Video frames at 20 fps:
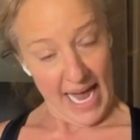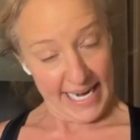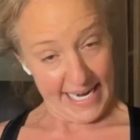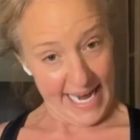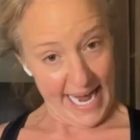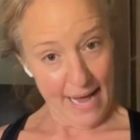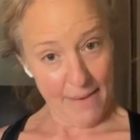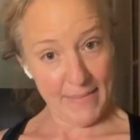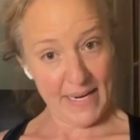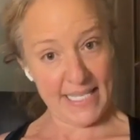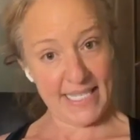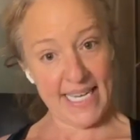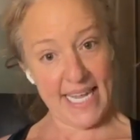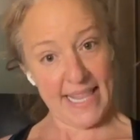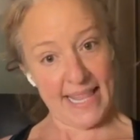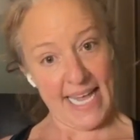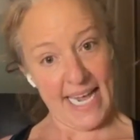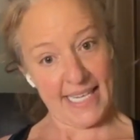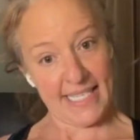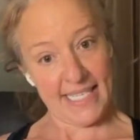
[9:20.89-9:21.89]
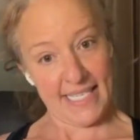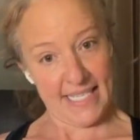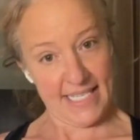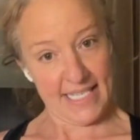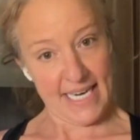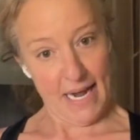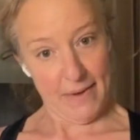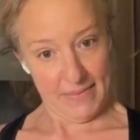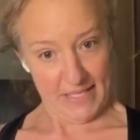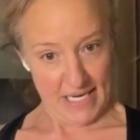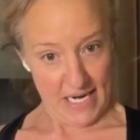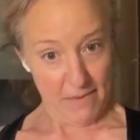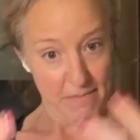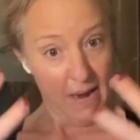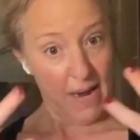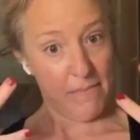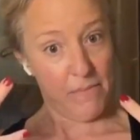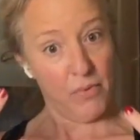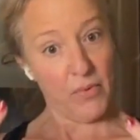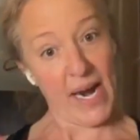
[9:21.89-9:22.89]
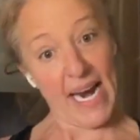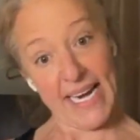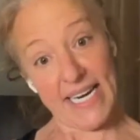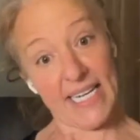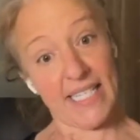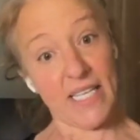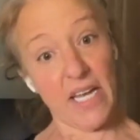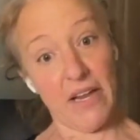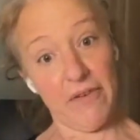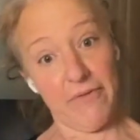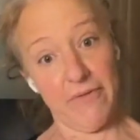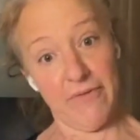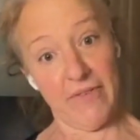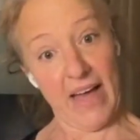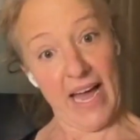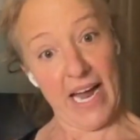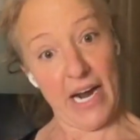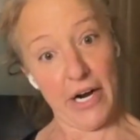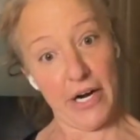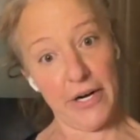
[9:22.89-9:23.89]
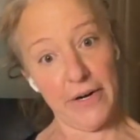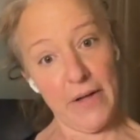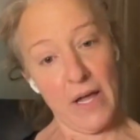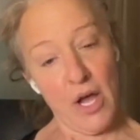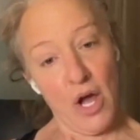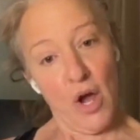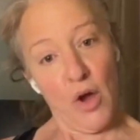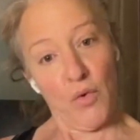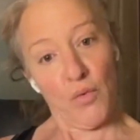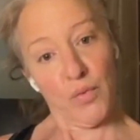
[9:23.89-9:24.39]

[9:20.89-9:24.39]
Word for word: I got my 10,000 steps in. My brain is on fire.